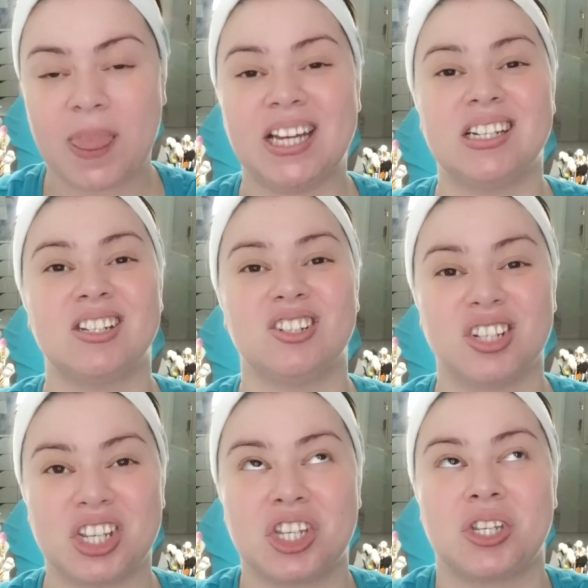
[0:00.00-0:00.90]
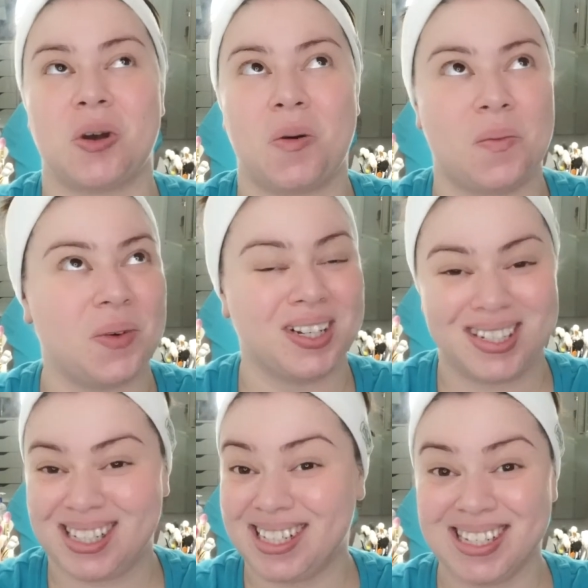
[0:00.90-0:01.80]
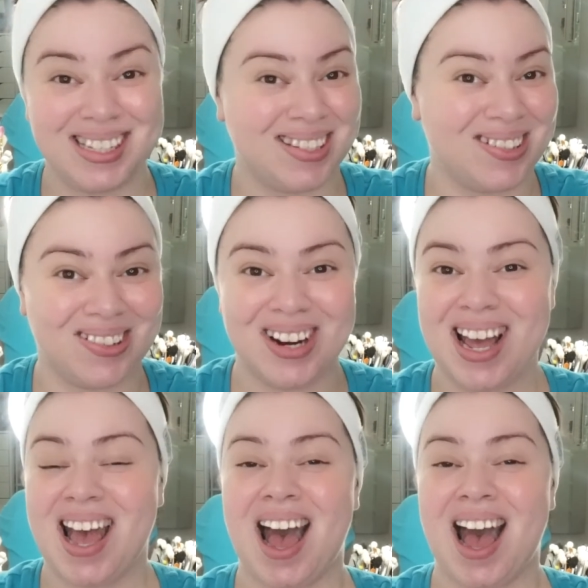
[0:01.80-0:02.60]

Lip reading: it is just so much easier